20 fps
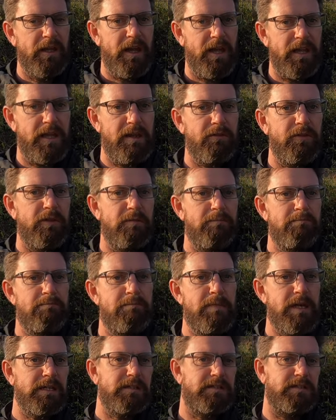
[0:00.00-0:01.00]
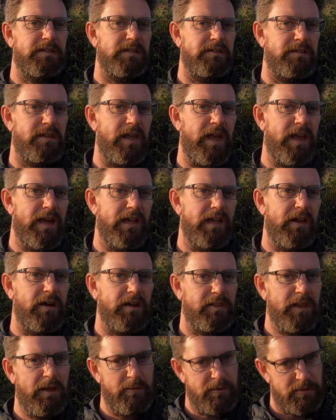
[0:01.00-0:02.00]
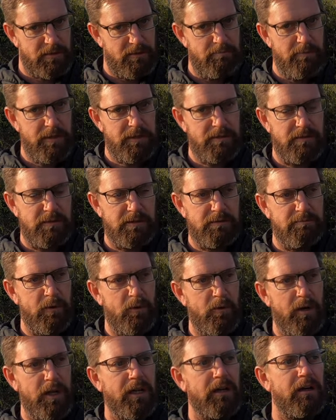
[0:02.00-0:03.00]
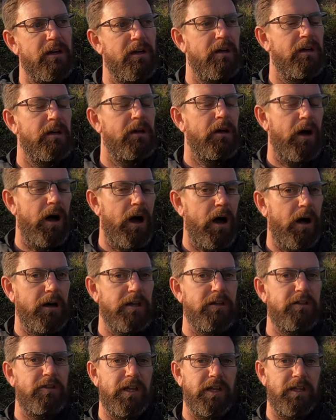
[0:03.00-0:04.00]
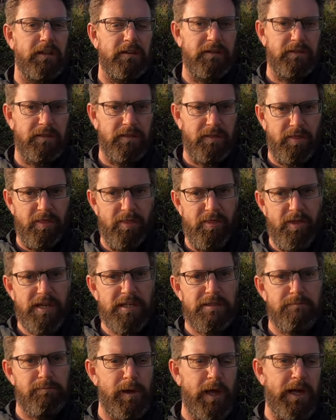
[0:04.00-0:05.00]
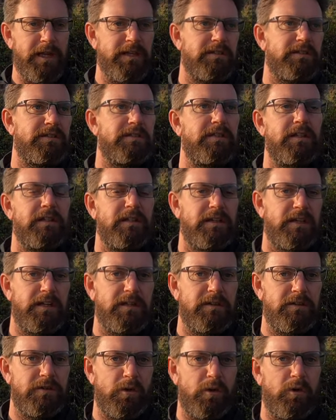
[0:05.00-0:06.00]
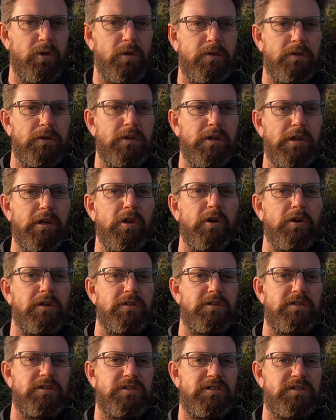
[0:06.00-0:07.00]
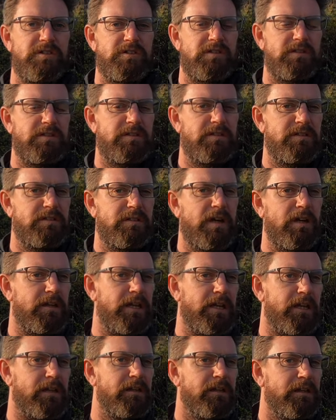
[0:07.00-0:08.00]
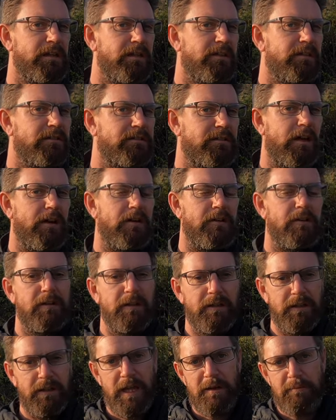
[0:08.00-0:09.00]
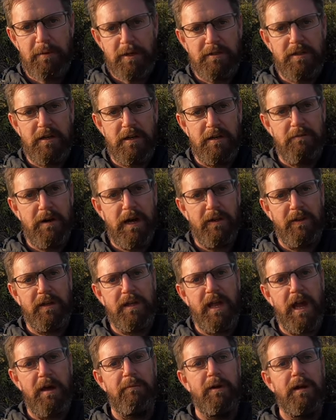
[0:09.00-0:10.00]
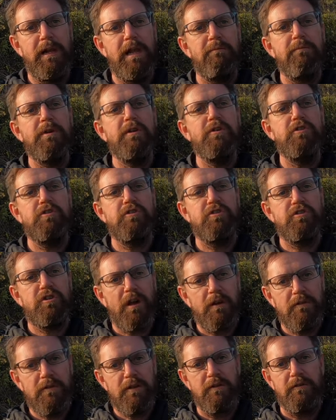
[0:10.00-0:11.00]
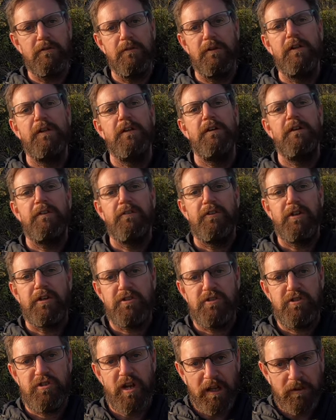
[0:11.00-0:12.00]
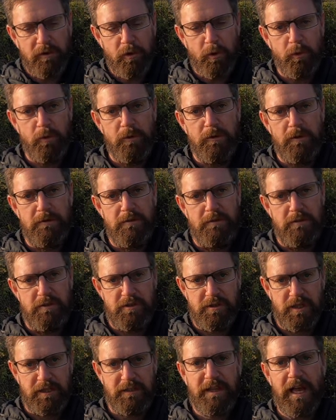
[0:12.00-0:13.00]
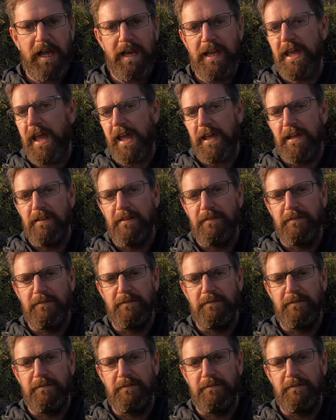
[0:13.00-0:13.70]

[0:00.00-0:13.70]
And if the mist is there, like there was some mist this morning, I think this place at dawn could look stunning. So let me turn around the camera. Let me show you the Château du Châtelier.